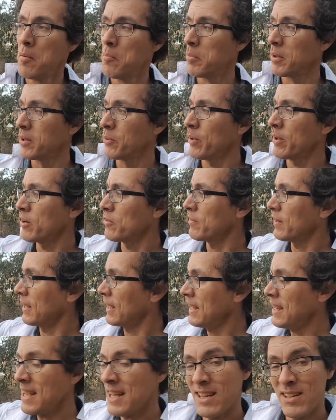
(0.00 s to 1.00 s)
But the one over
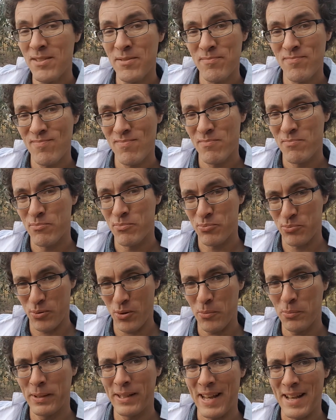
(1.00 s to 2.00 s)
here
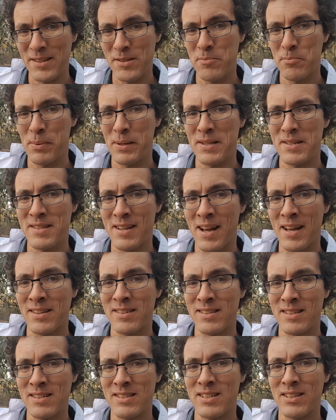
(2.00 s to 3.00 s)
probably hasn't been
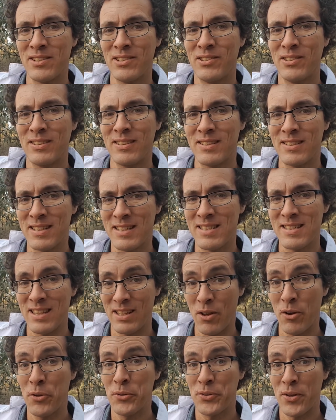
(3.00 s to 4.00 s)
touched until since
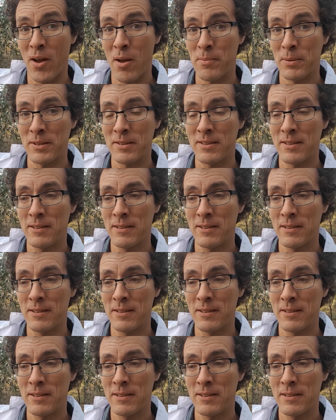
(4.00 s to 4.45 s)
the old timers.